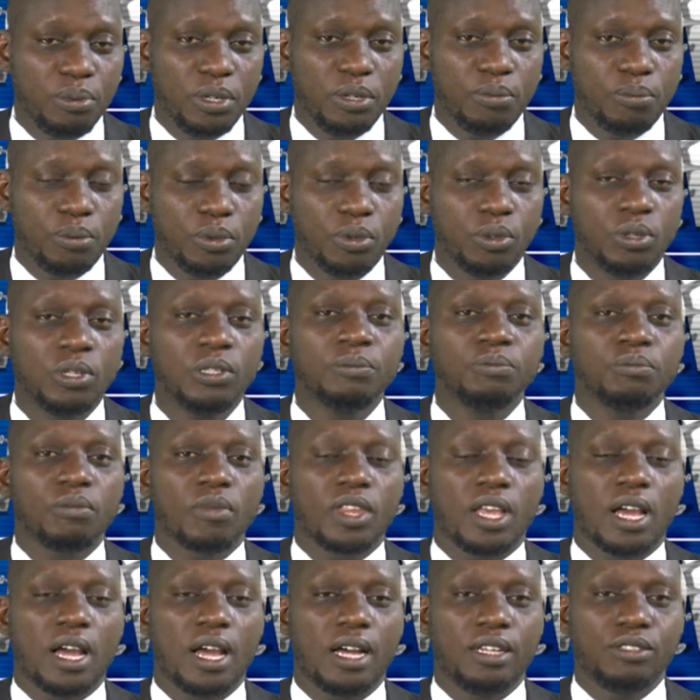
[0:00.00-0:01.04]
people
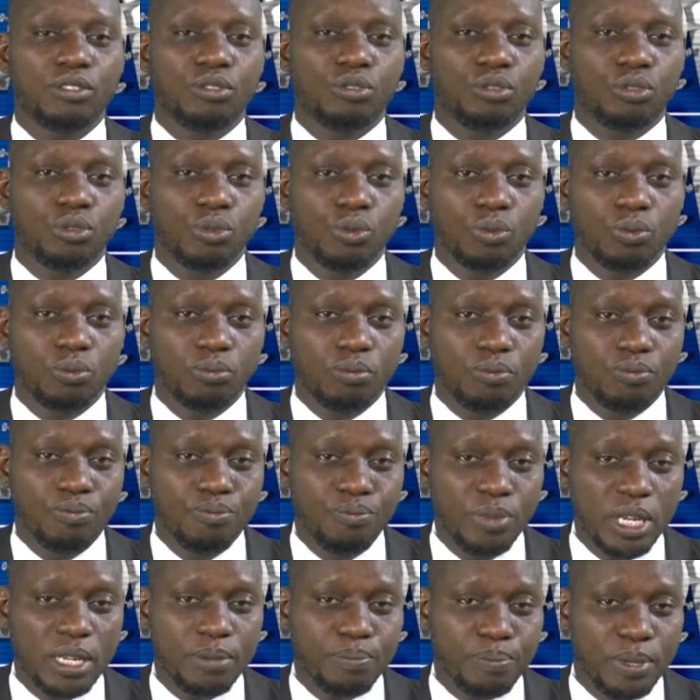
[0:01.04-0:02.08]
and to
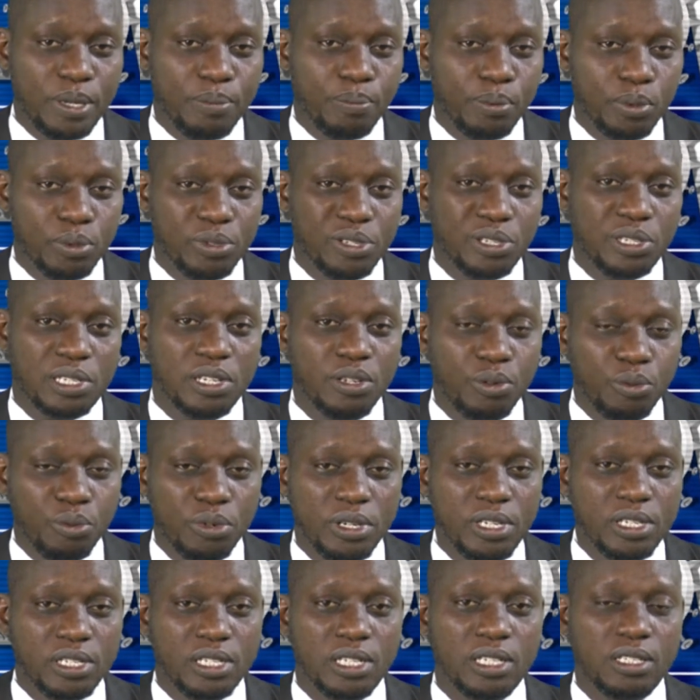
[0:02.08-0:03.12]
make people see
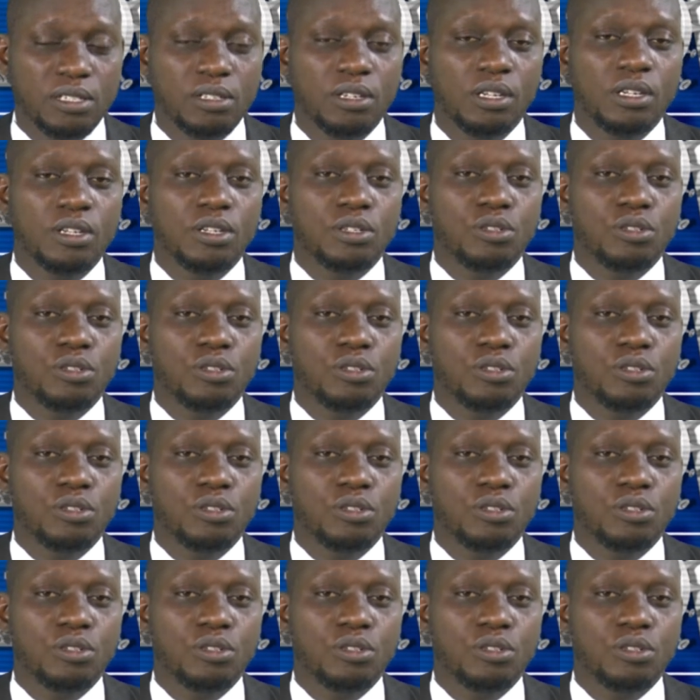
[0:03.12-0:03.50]
reason